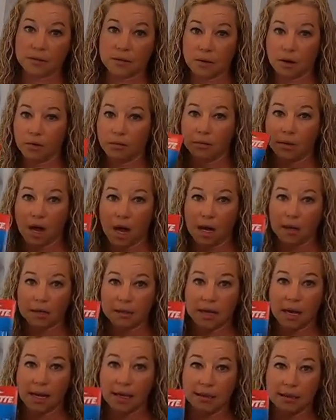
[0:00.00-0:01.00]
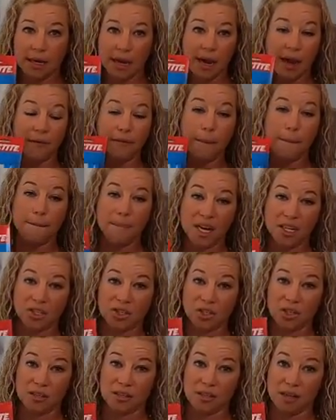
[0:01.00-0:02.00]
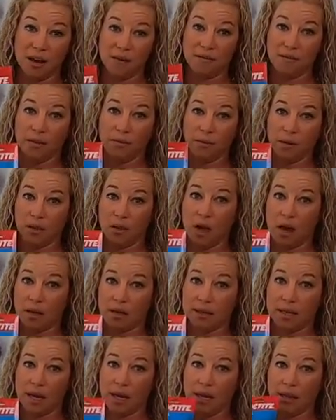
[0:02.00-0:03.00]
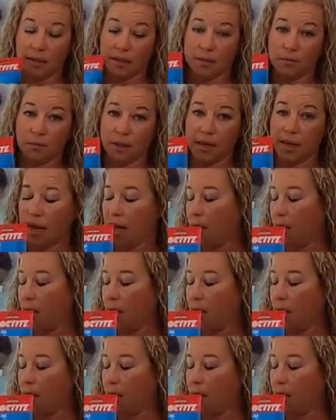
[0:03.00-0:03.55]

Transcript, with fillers: So Loctite, I have a bunch of stuff with Loctite and this really